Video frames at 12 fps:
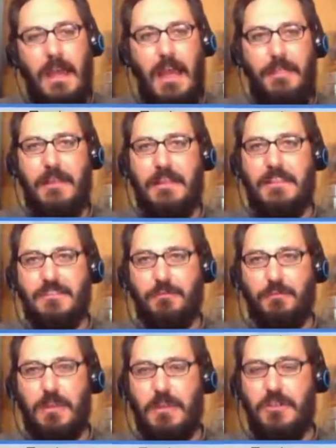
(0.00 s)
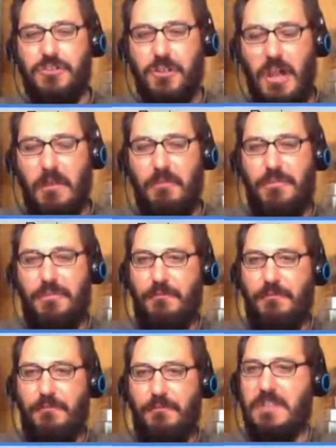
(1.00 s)
I think it does a really good job with
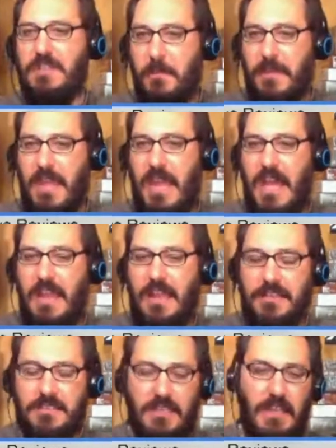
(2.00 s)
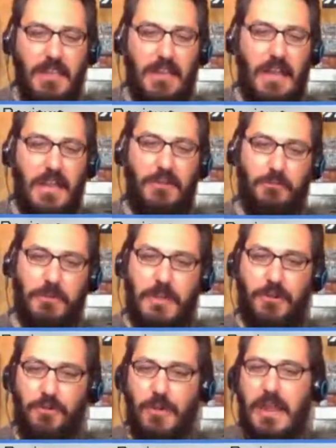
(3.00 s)
very simple mechanics, kind of
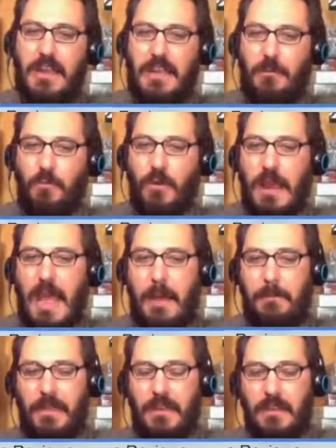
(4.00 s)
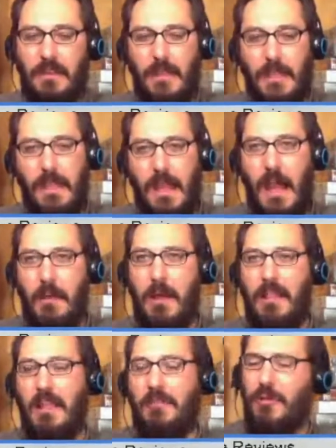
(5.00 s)
recreating what happened.
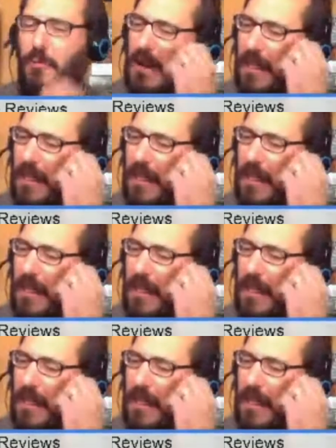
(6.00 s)
I love the one.